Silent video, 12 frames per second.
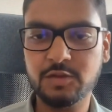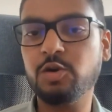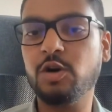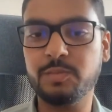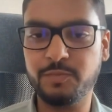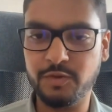
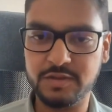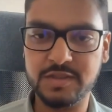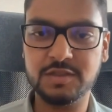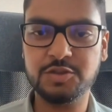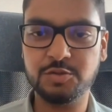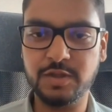thought
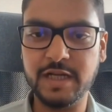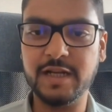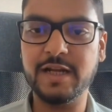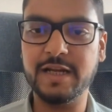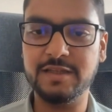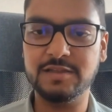process should
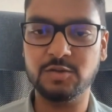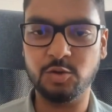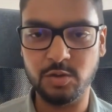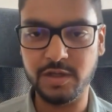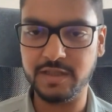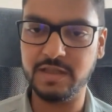NRIs
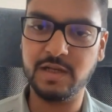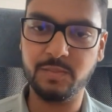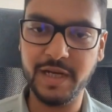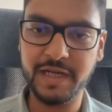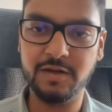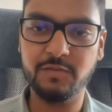hold in their
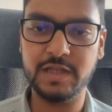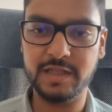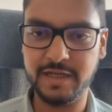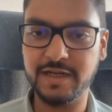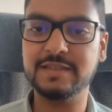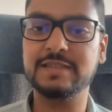mind when they
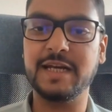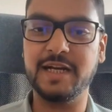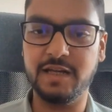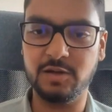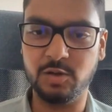are deciding